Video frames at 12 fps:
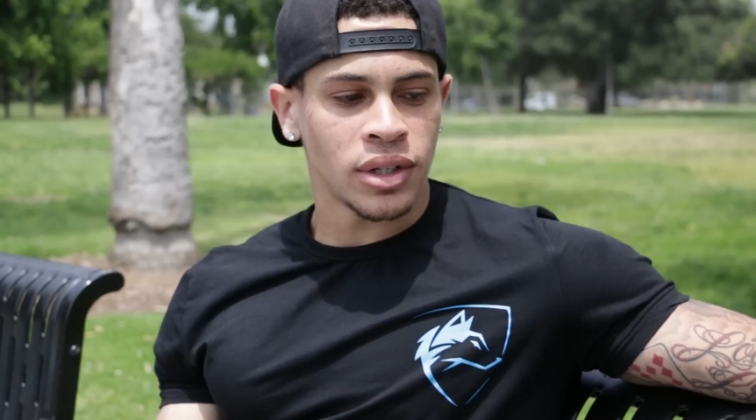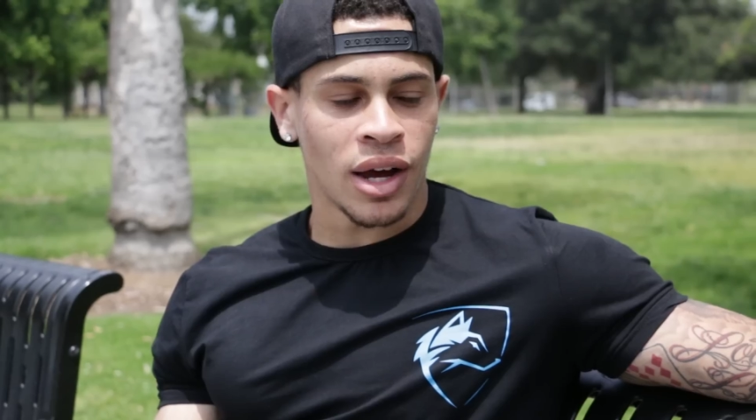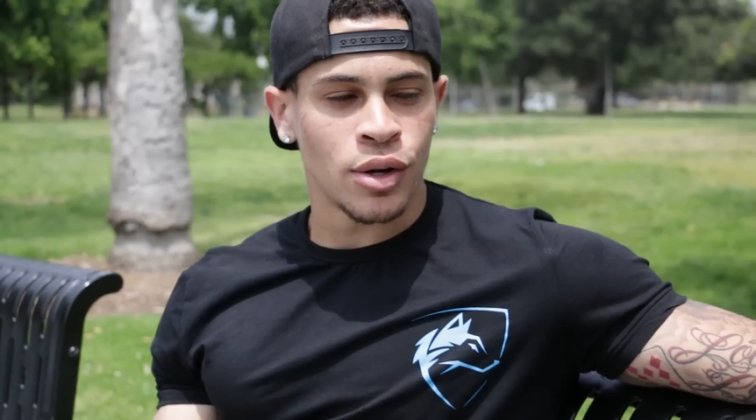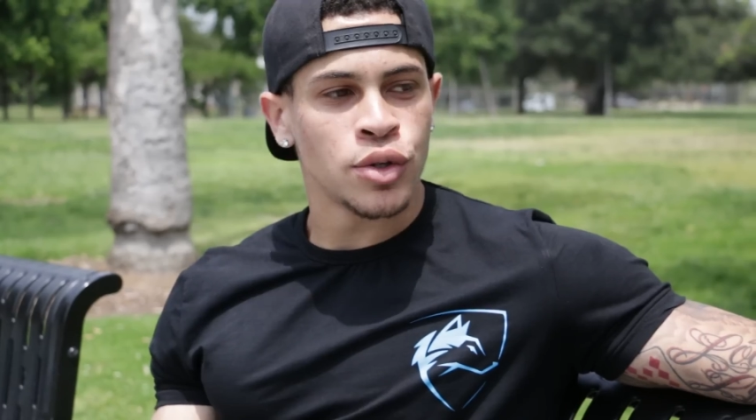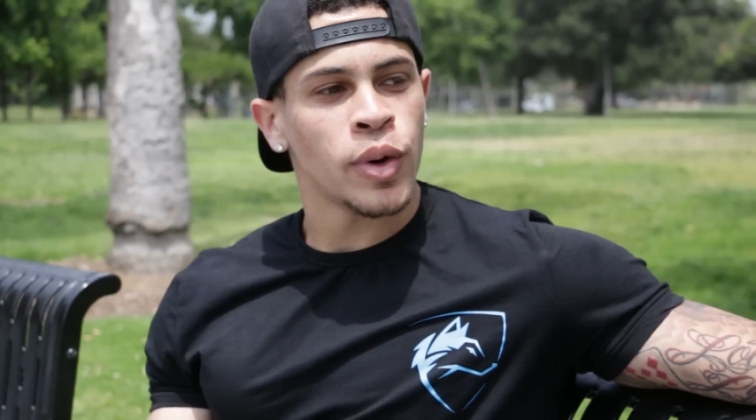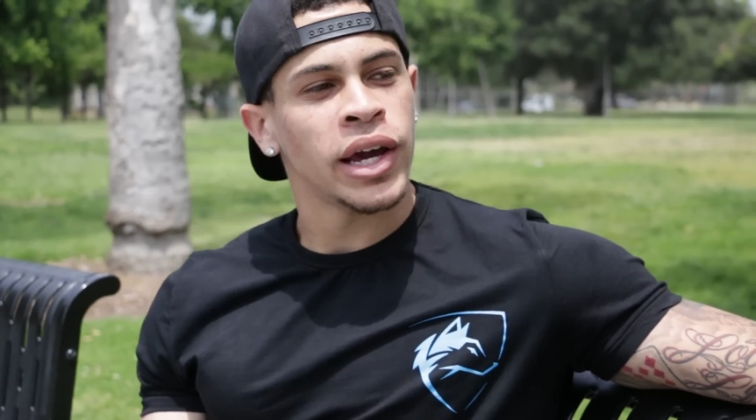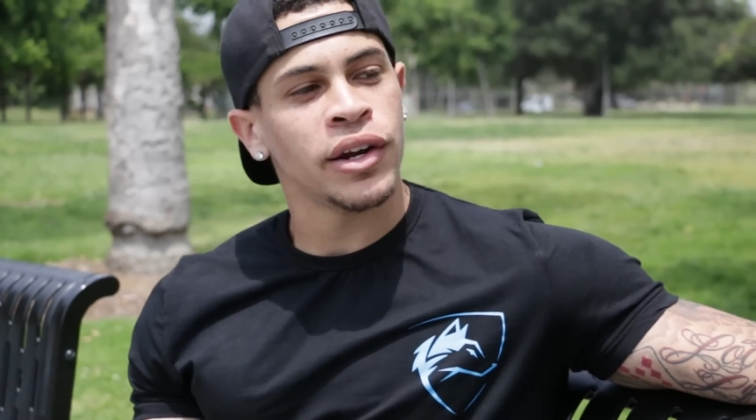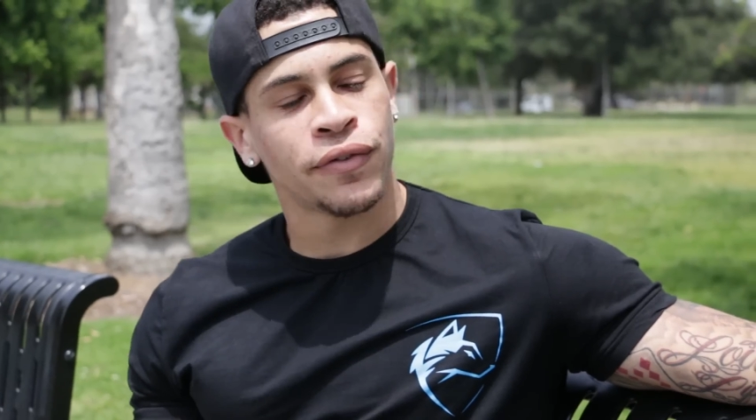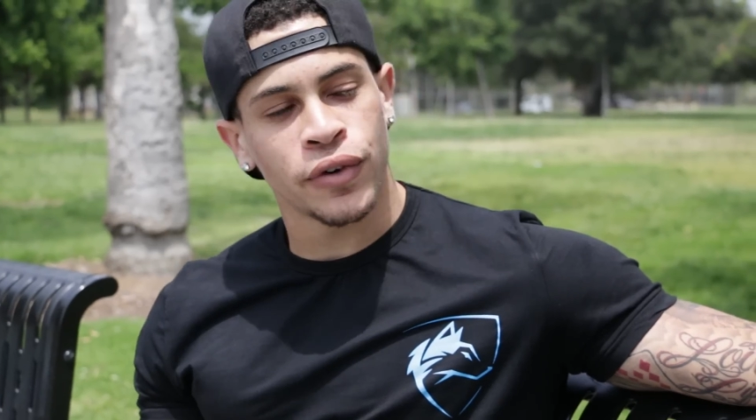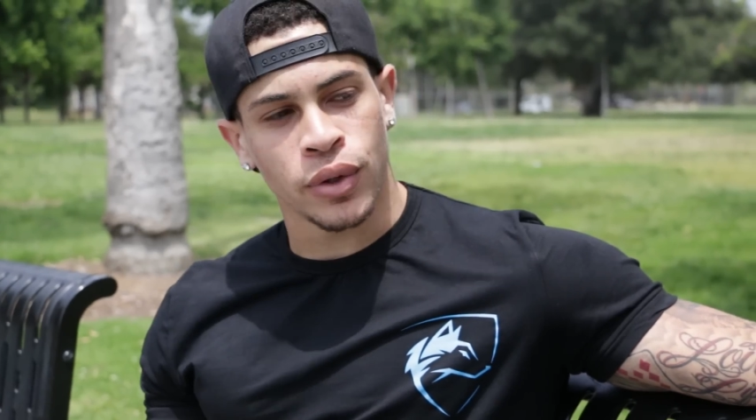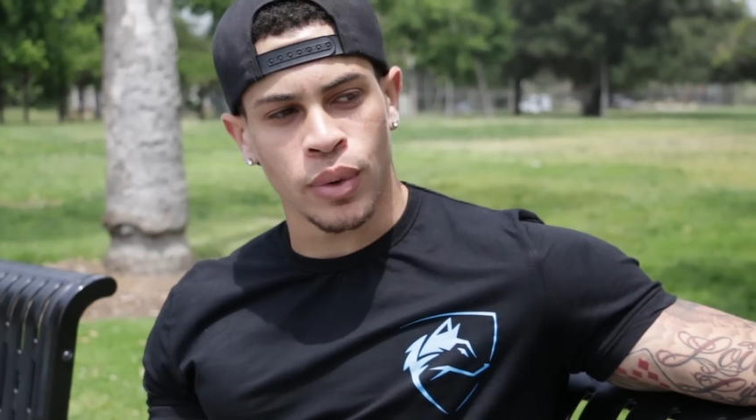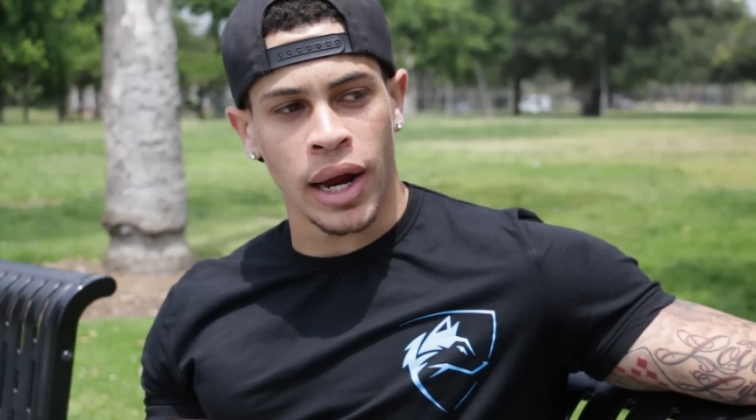I was waiting
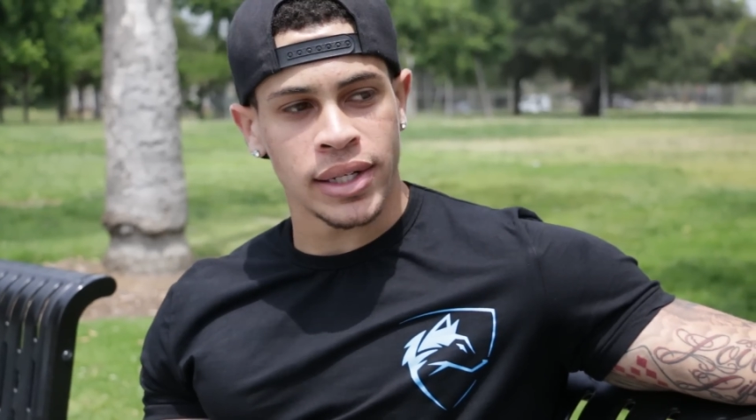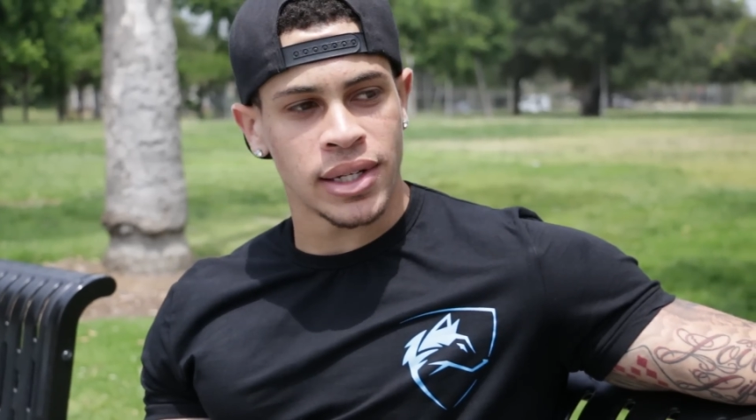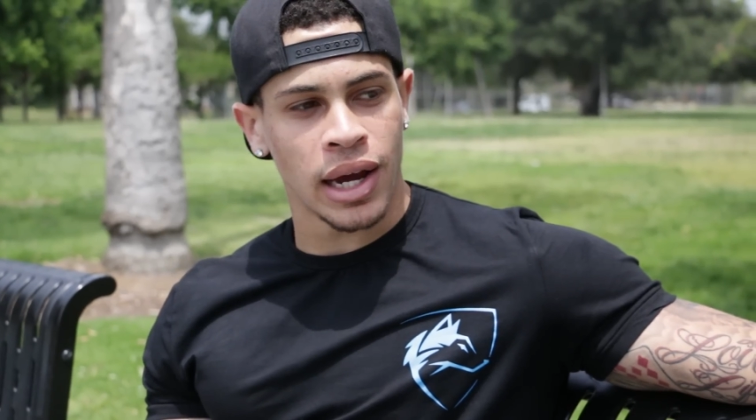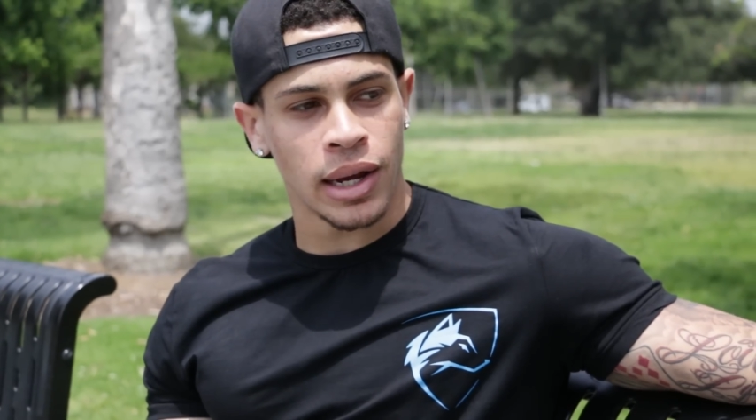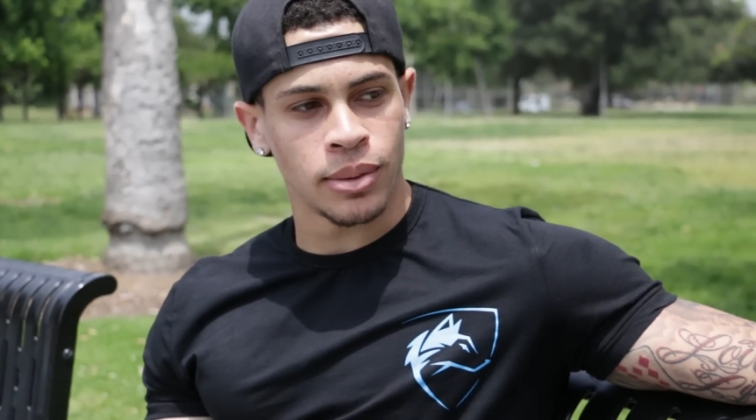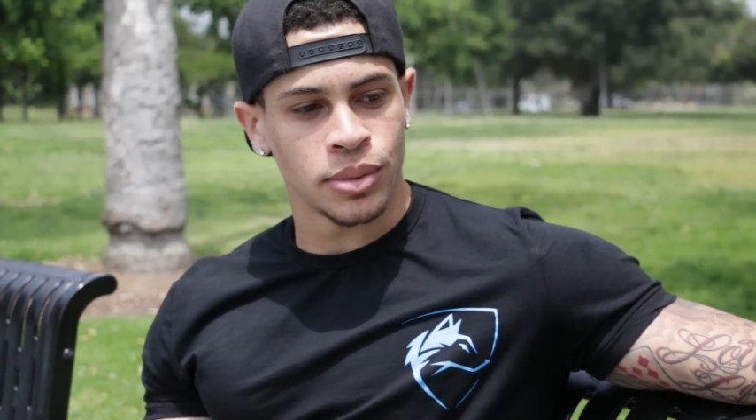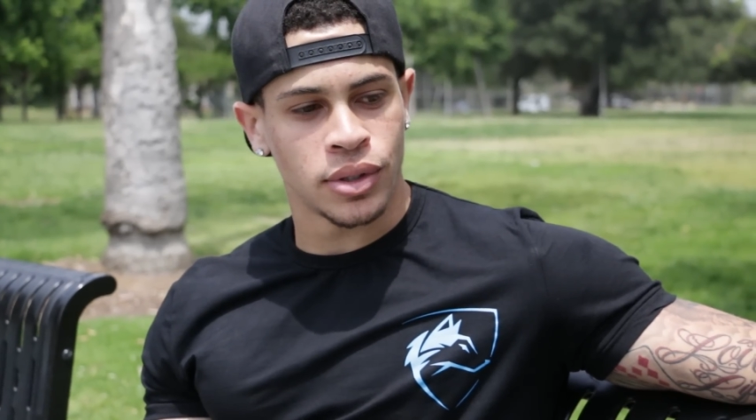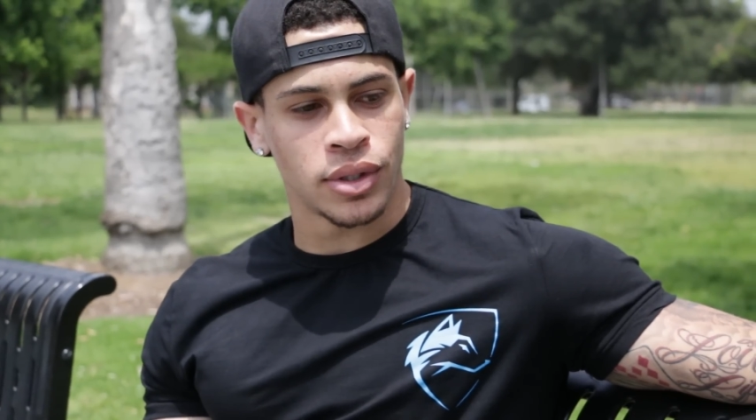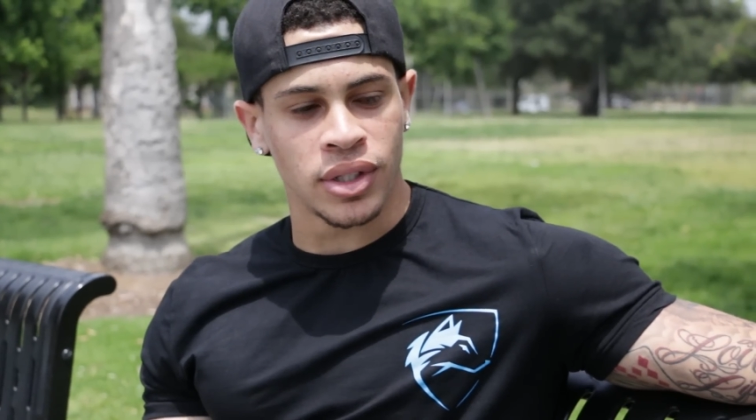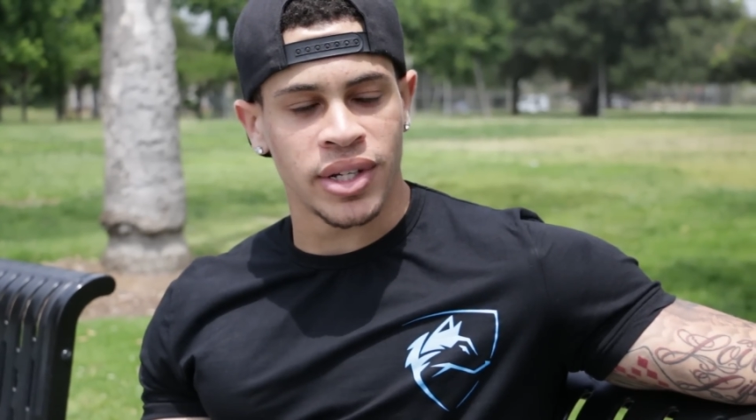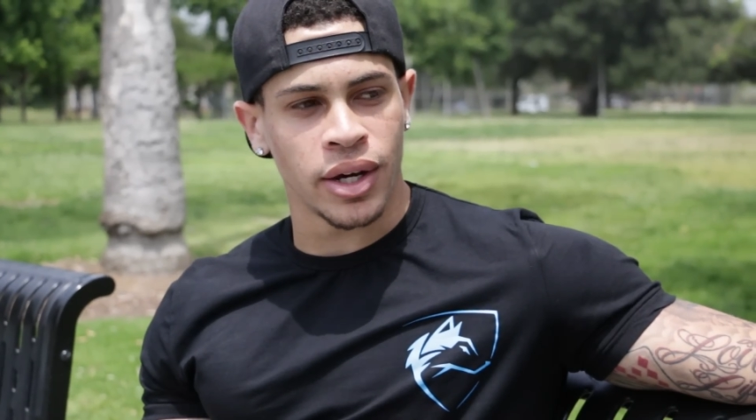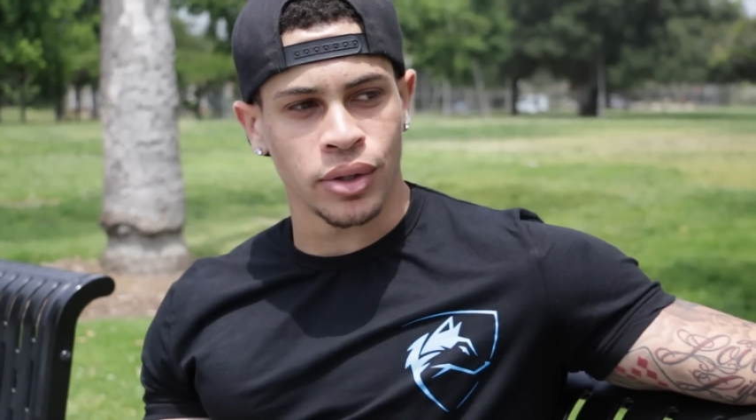for the right time
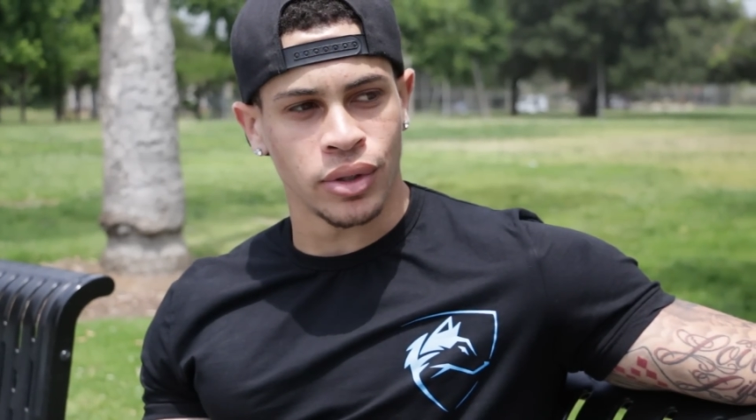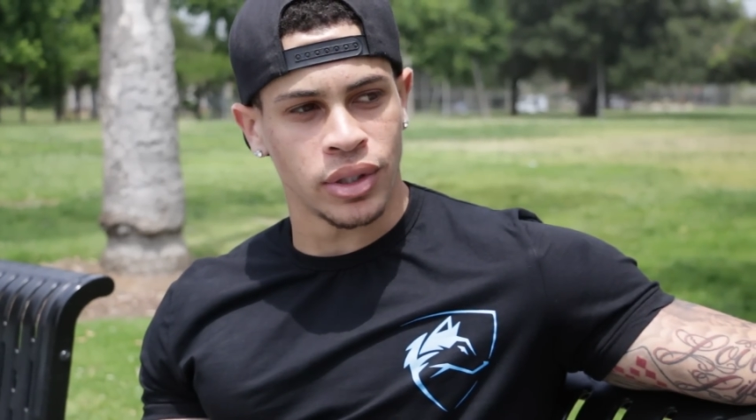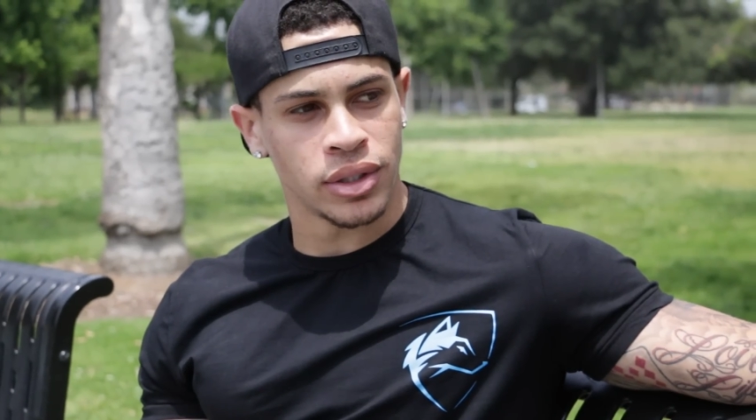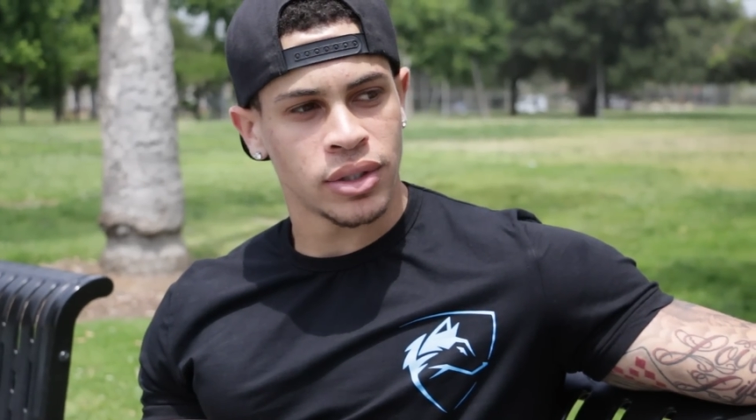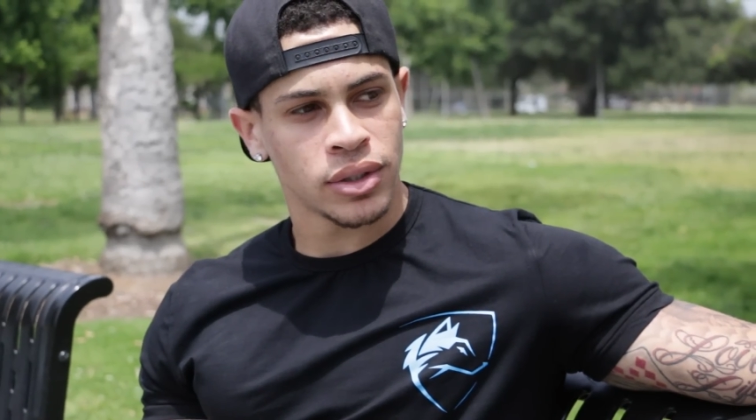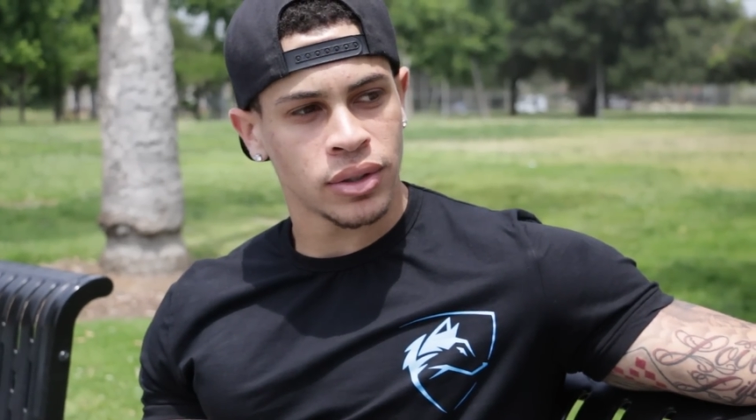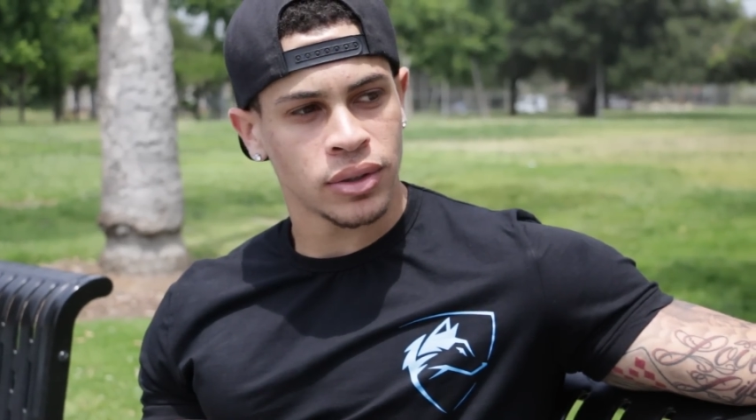to tell you this.